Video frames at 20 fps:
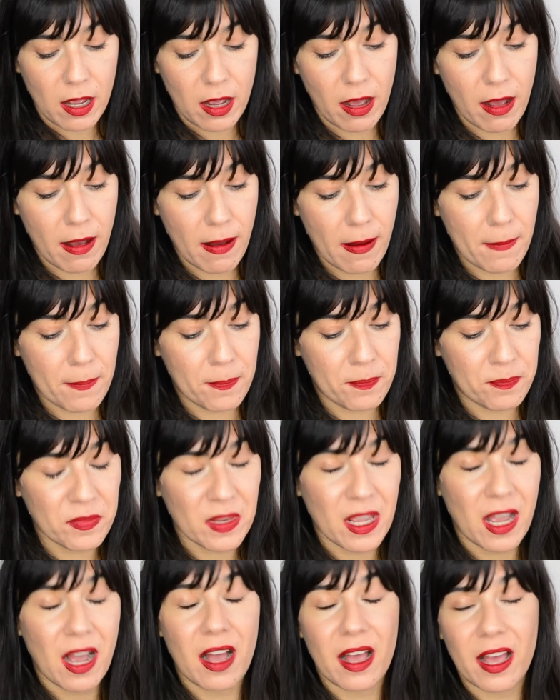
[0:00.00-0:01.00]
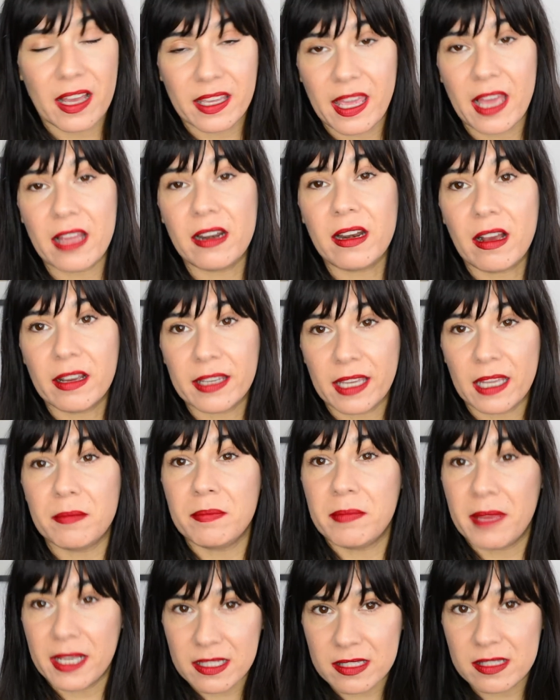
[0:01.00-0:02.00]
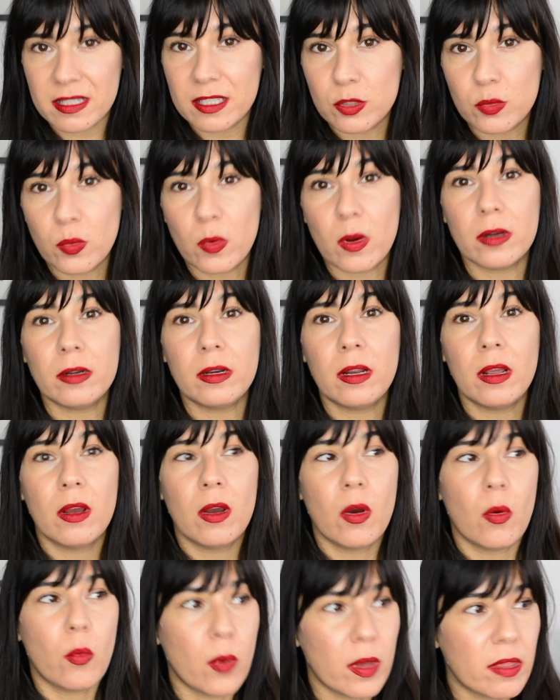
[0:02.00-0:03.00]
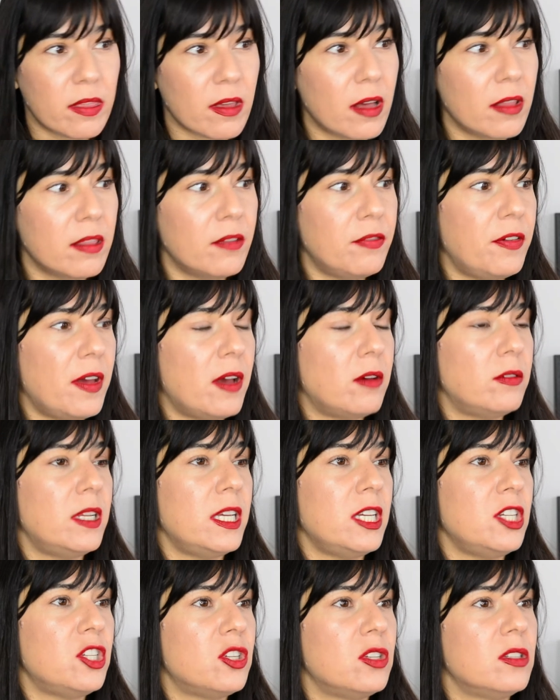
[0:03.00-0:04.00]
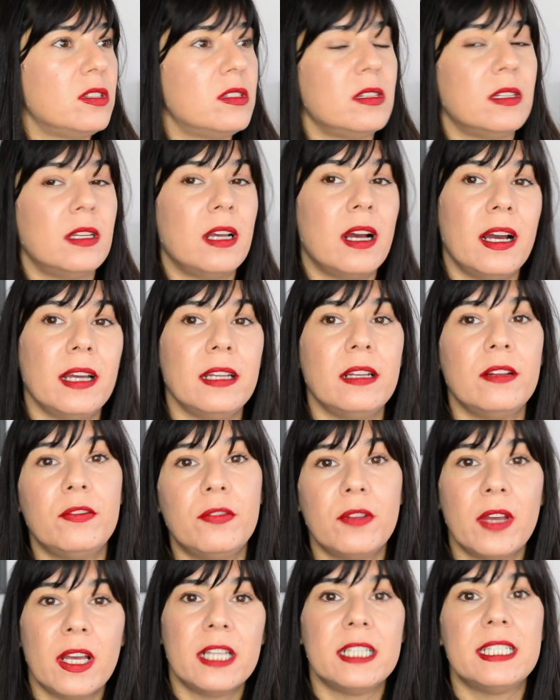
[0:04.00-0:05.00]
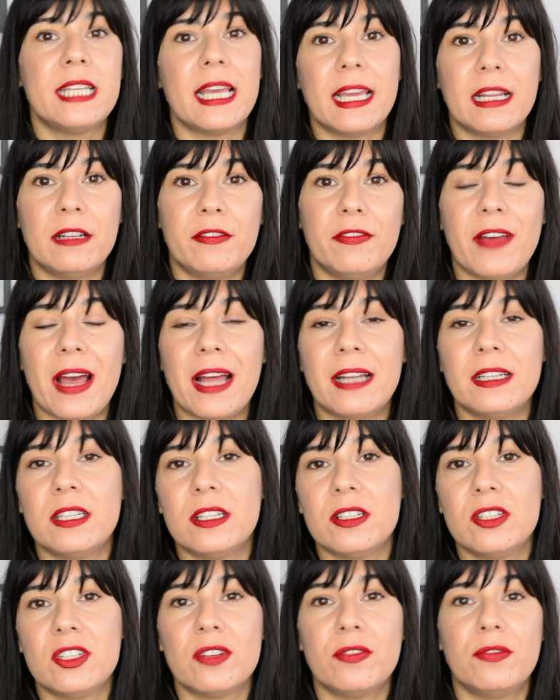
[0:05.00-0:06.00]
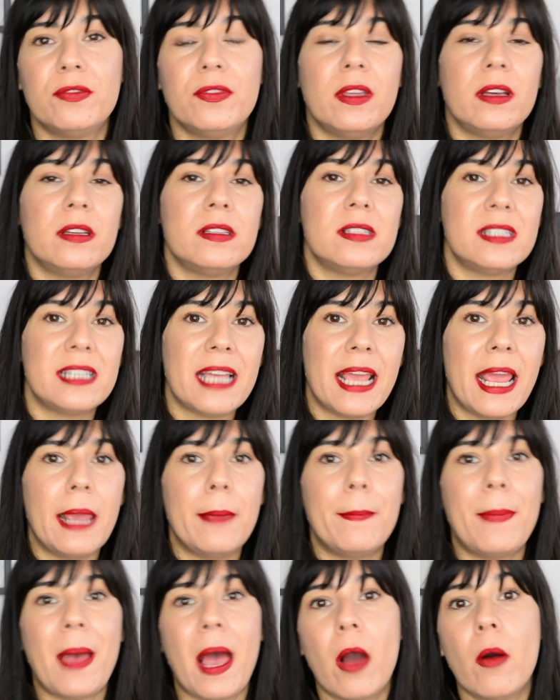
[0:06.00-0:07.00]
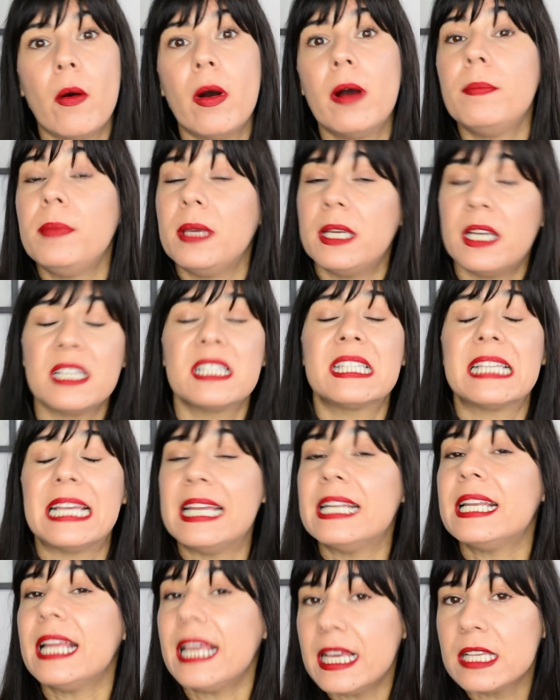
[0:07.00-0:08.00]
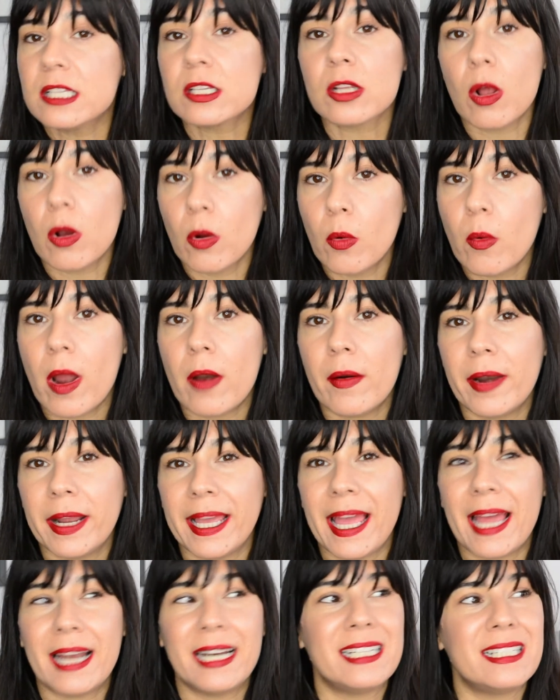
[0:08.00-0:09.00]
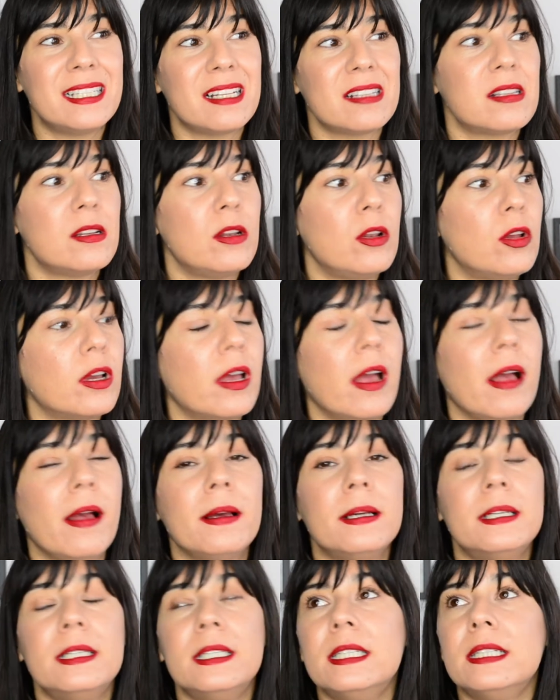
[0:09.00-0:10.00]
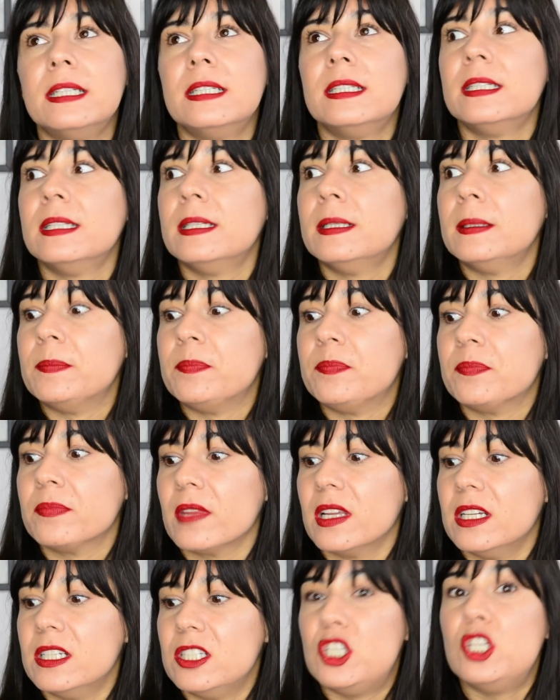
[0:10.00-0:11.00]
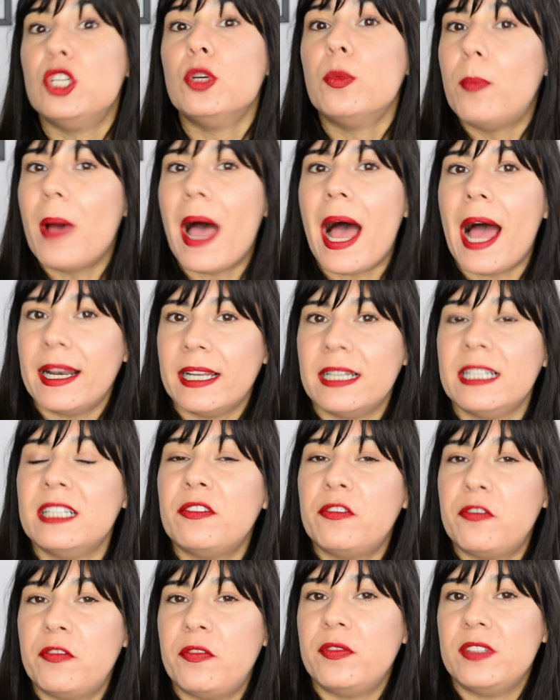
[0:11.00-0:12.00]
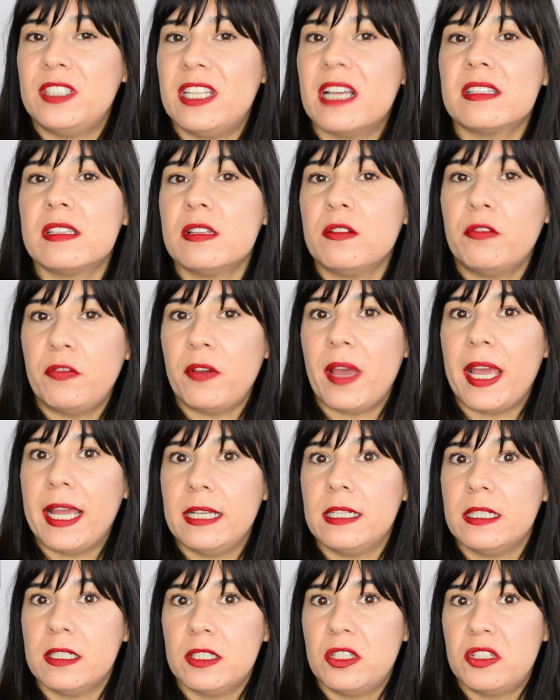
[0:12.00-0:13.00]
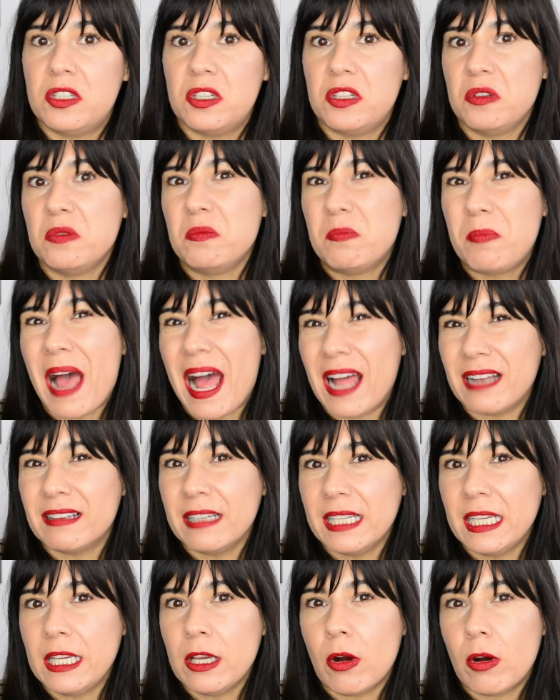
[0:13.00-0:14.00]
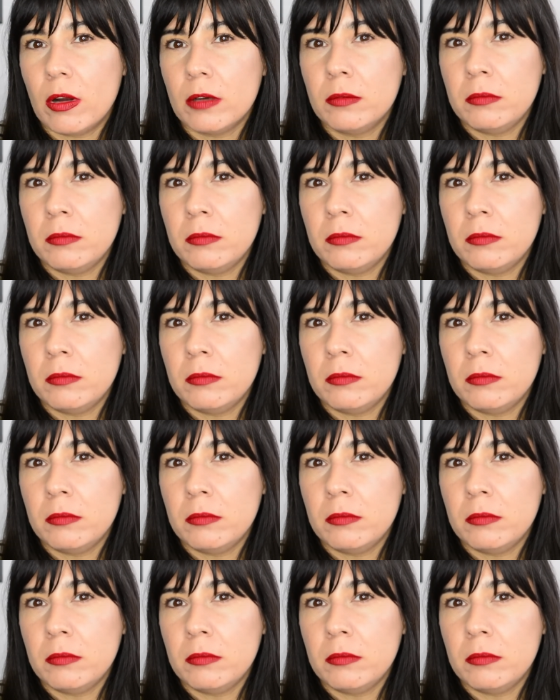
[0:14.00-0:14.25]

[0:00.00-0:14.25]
um, again I can mix this one with other foundations and kind of take advantage of the staying power because it is long wearing and it doesn't look too bad and it doesn't fade too badly on